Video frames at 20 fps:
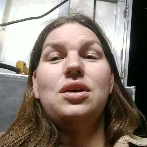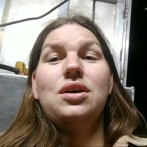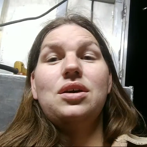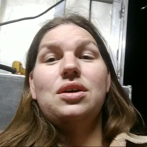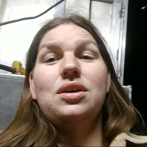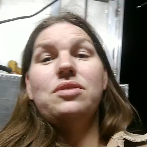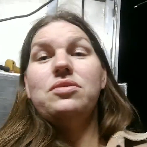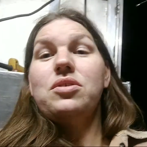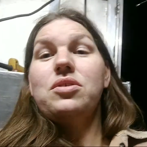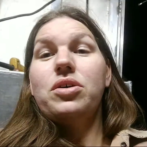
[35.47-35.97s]

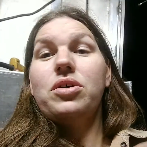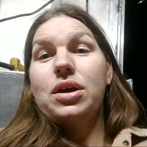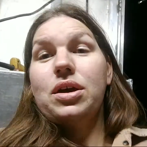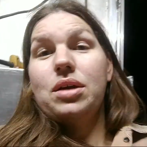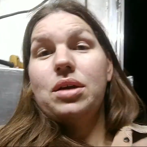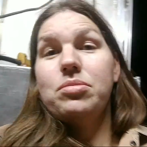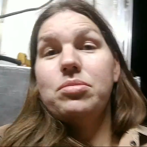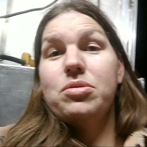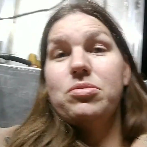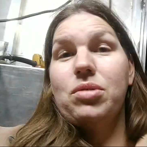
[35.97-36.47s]
Even though I
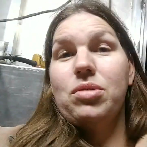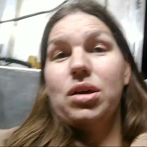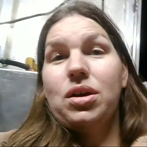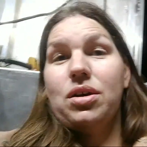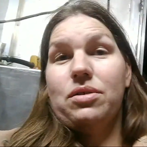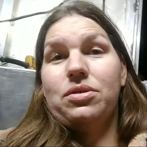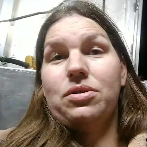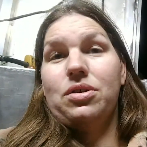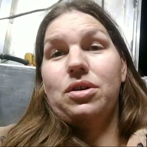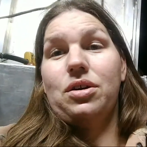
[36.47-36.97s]
am in my
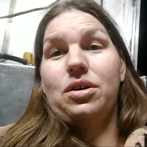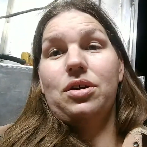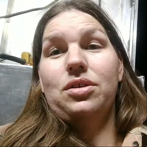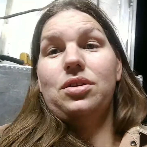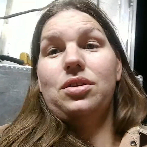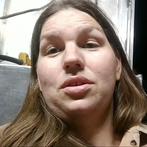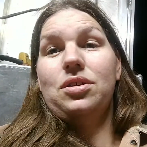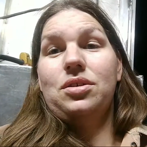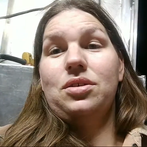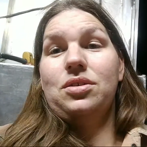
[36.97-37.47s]
coveralls,
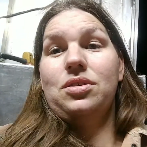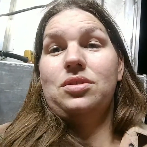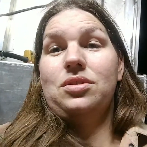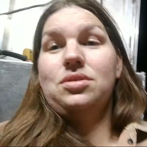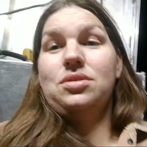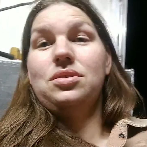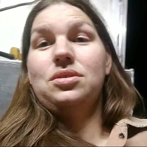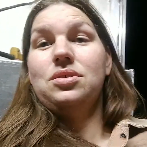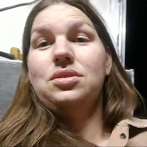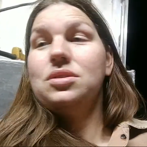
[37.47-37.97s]

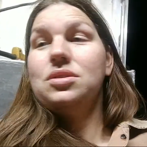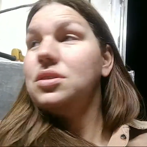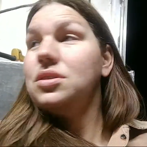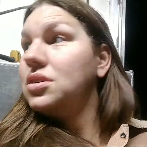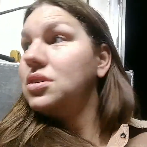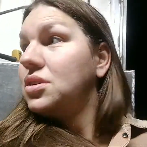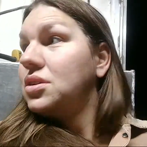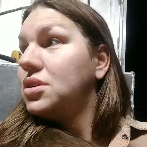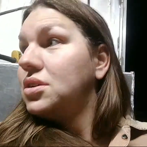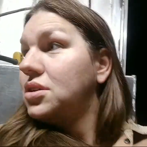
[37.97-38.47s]

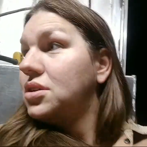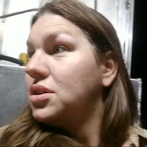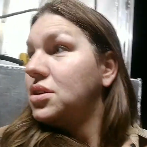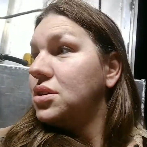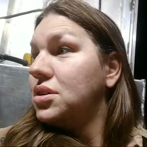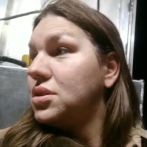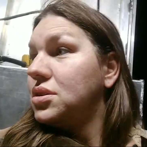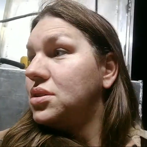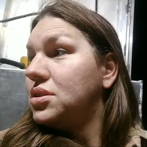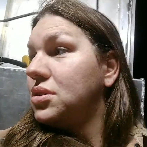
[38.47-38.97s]

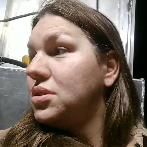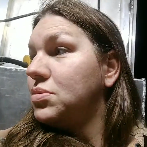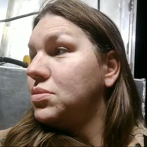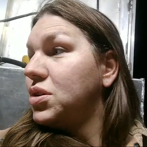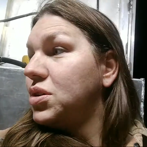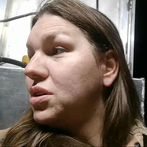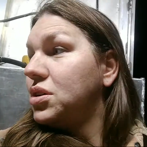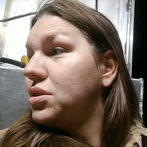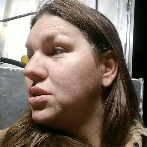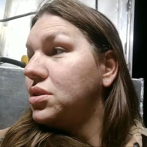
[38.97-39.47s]
it'd still be
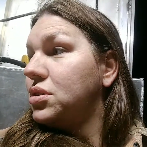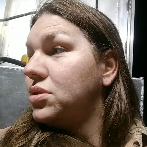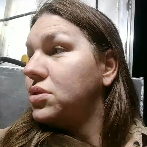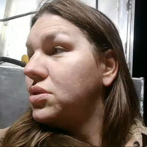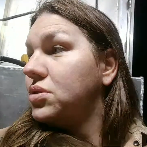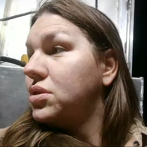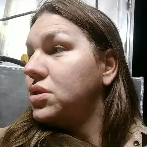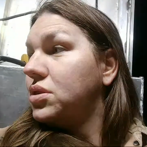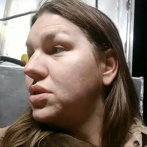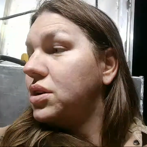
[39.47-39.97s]
good to do a
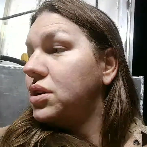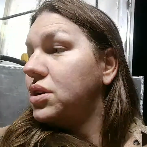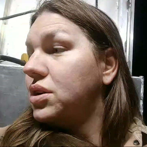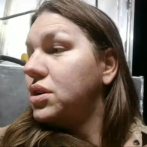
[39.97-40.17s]
live.